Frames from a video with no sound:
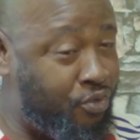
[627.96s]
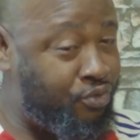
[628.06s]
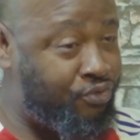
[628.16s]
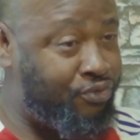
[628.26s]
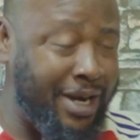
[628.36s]

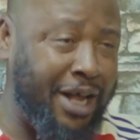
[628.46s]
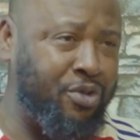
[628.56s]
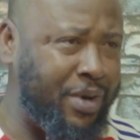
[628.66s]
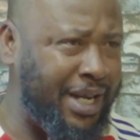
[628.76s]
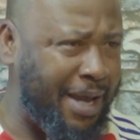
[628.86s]

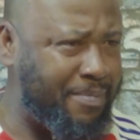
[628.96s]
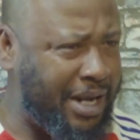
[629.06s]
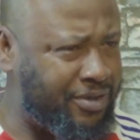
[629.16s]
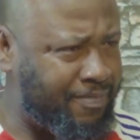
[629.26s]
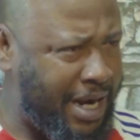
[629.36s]
Ronaldo, when he came
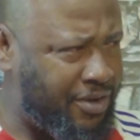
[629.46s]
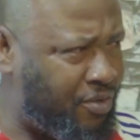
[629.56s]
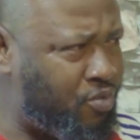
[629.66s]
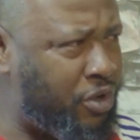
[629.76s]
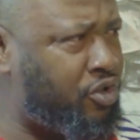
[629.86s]
back to Man
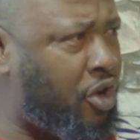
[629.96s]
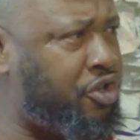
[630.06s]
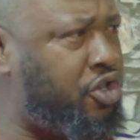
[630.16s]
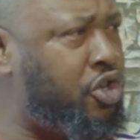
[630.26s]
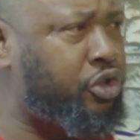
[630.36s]
U, was
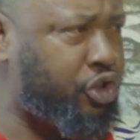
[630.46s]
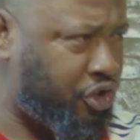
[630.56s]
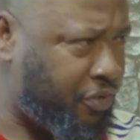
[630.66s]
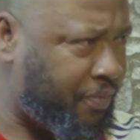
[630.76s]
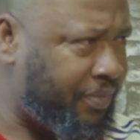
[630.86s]
not
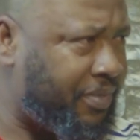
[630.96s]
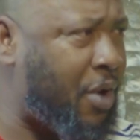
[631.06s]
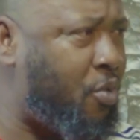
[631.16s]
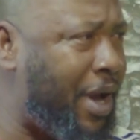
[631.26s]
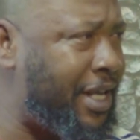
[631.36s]
used
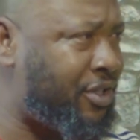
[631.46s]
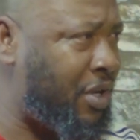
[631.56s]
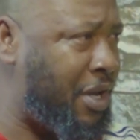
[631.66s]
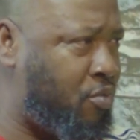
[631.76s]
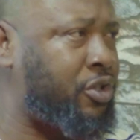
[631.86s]
the way
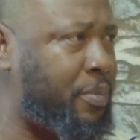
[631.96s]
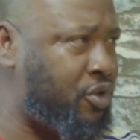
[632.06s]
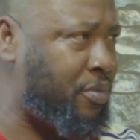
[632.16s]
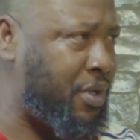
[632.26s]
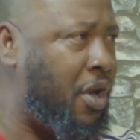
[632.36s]
he was
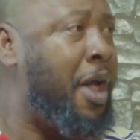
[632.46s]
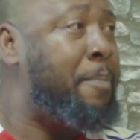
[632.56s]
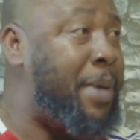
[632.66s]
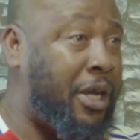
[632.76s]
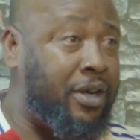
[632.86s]
supposed to be,
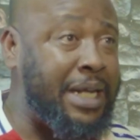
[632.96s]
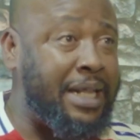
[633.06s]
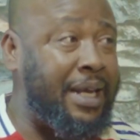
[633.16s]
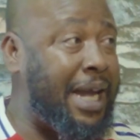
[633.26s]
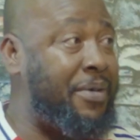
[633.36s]
because I
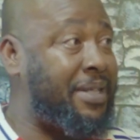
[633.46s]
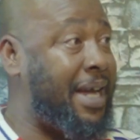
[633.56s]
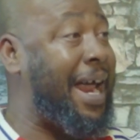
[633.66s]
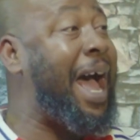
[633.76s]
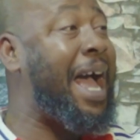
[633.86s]
think Erik
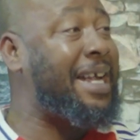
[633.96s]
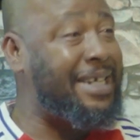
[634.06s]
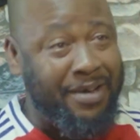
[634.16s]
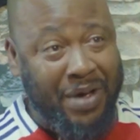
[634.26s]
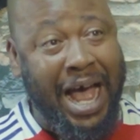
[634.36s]
ten Hag
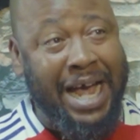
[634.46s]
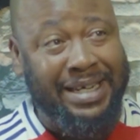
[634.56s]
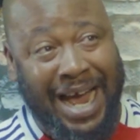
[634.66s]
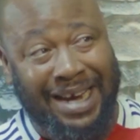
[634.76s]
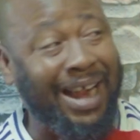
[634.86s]
never
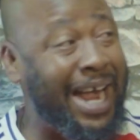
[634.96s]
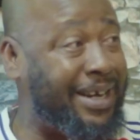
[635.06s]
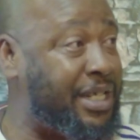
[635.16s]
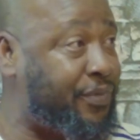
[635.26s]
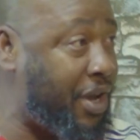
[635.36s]
had that
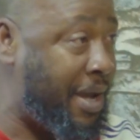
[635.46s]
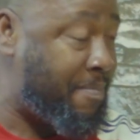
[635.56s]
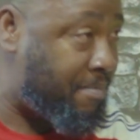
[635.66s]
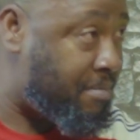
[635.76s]
likeness for him.